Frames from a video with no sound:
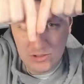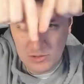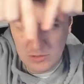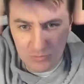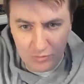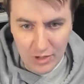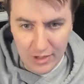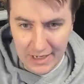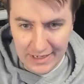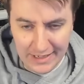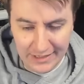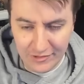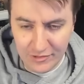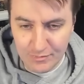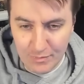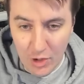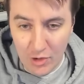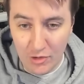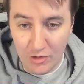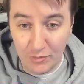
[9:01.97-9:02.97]
and
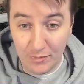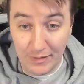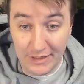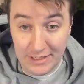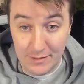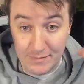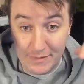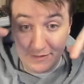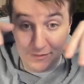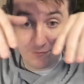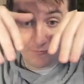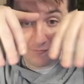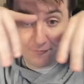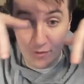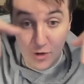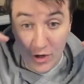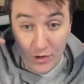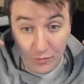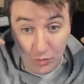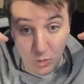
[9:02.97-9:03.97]
exposed, but it could be the
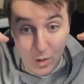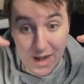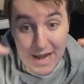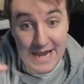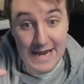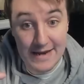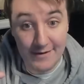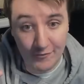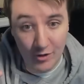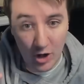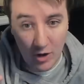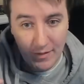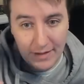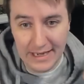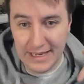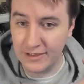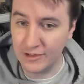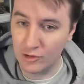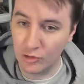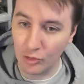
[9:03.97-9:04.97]
first wave going
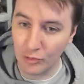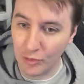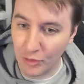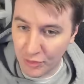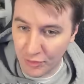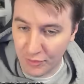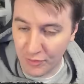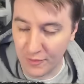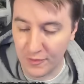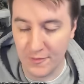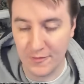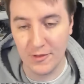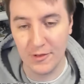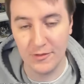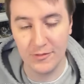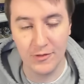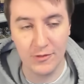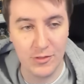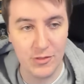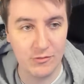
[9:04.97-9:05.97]
in. You call it
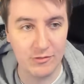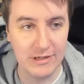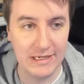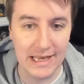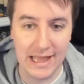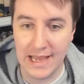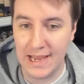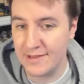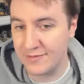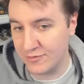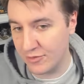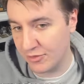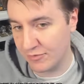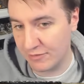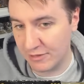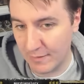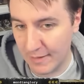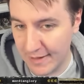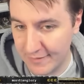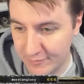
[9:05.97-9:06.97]
the 3 lines, the
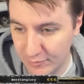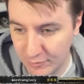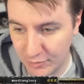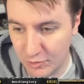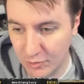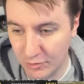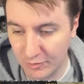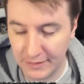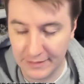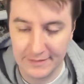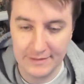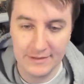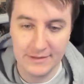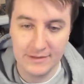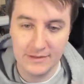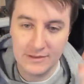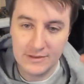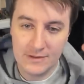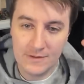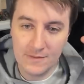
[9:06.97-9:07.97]
3 waves, we're going to call it.
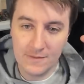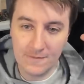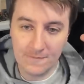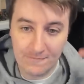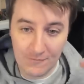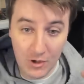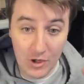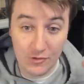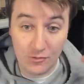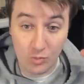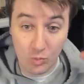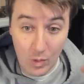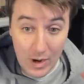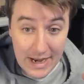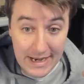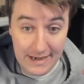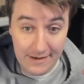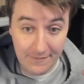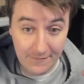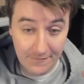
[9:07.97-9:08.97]
The first
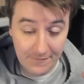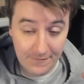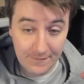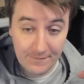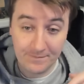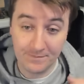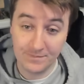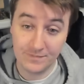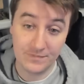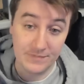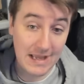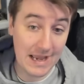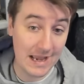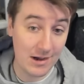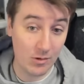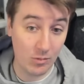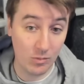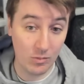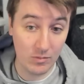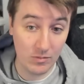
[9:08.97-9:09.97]
wave.
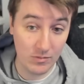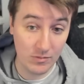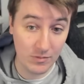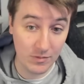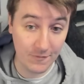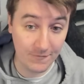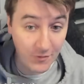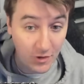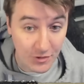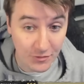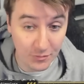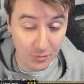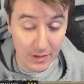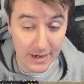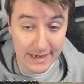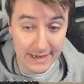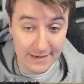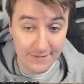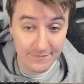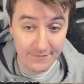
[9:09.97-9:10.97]
Now, the first
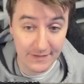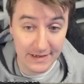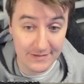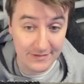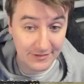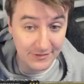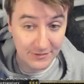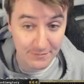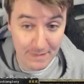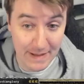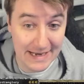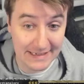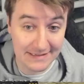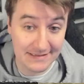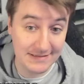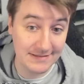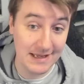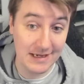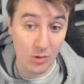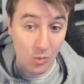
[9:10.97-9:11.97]
wave is expected to
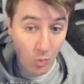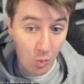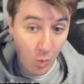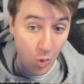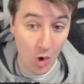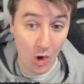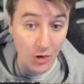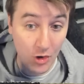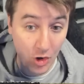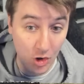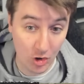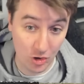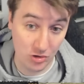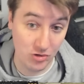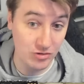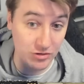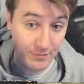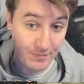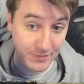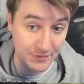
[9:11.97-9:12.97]
take
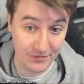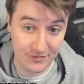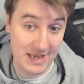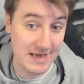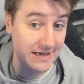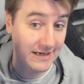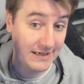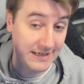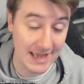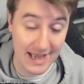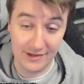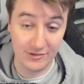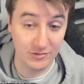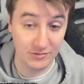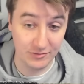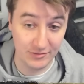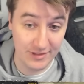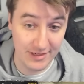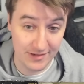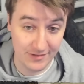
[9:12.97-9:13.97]
100%
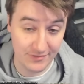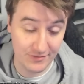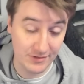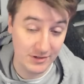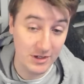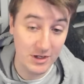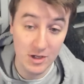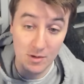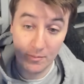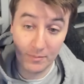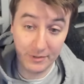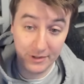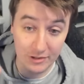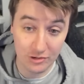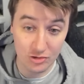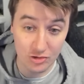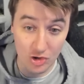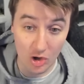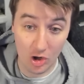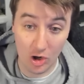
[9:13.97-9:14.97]
casualties, but its
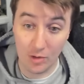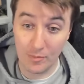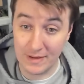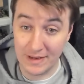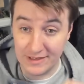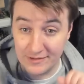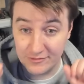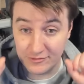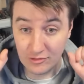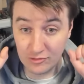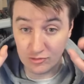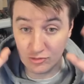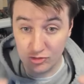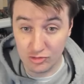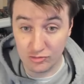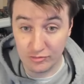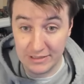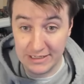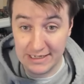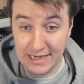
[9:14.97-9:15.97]
job is to
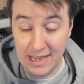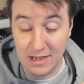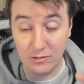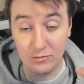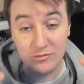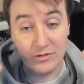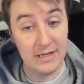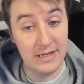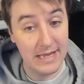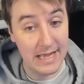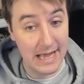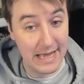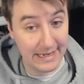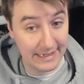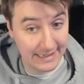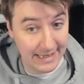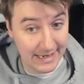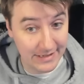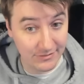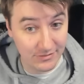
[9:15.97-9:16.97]
screen out, and
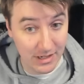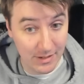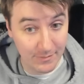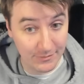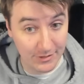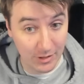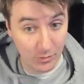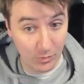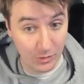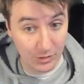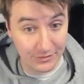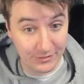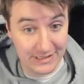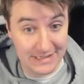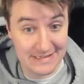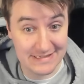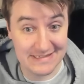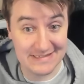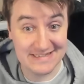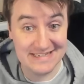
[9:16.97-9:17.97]
against armies like World
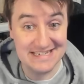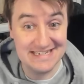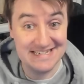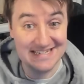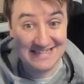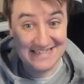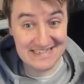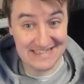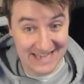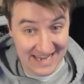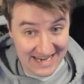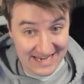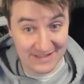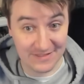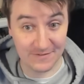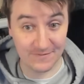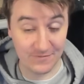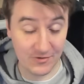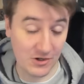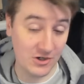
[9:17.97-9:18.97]
Eaters, to take
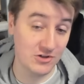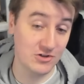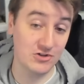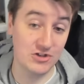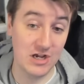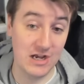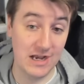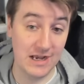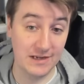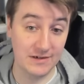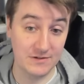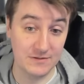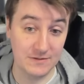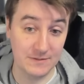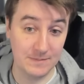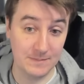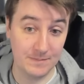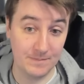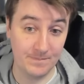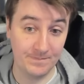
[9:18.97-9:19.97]
the first charge.
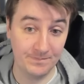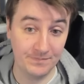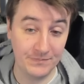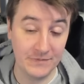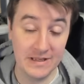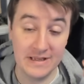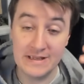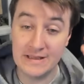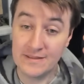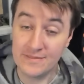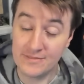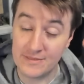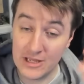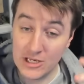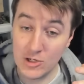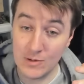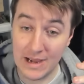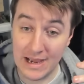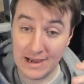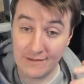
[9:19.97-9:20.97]
Then
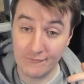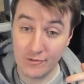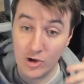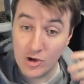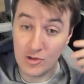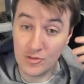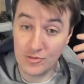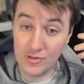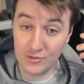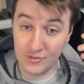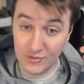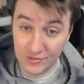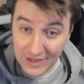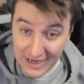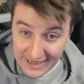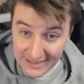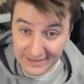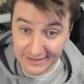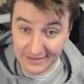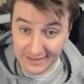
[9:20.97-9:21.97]
you have the
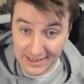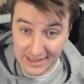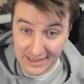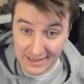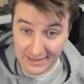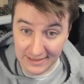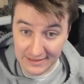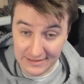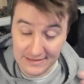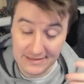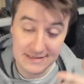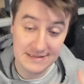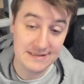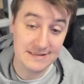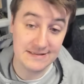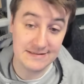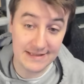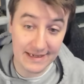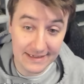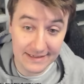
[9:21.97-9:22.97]
second line.
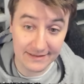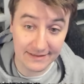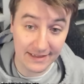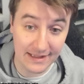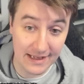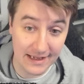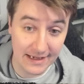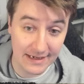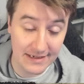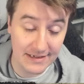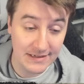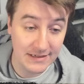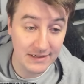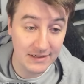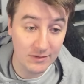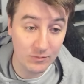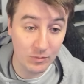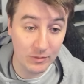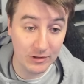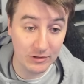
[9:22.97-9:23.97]
Second line
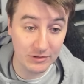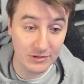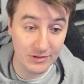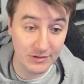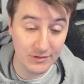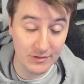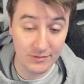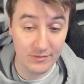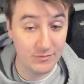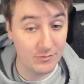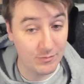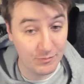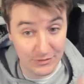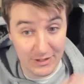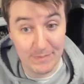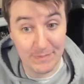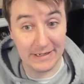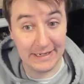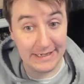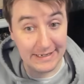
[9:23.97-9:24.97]
will
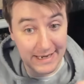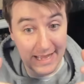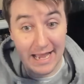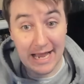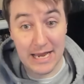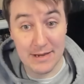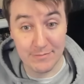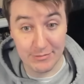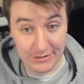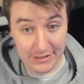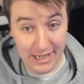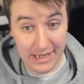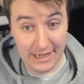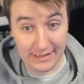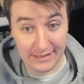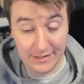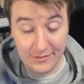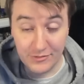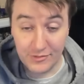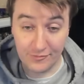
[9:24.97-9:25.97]
typically in a hybrid guard
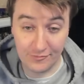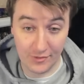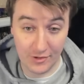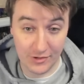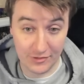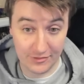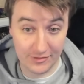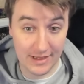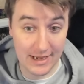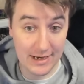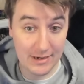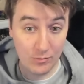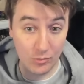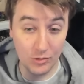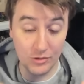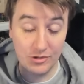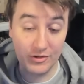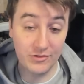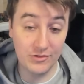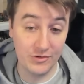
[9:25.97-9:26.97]
list, the first line would
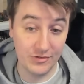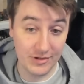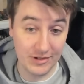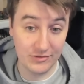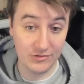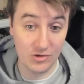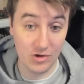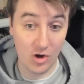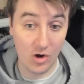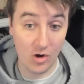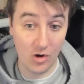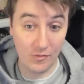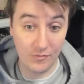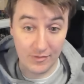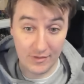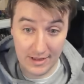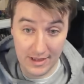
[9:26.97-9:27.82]
consist of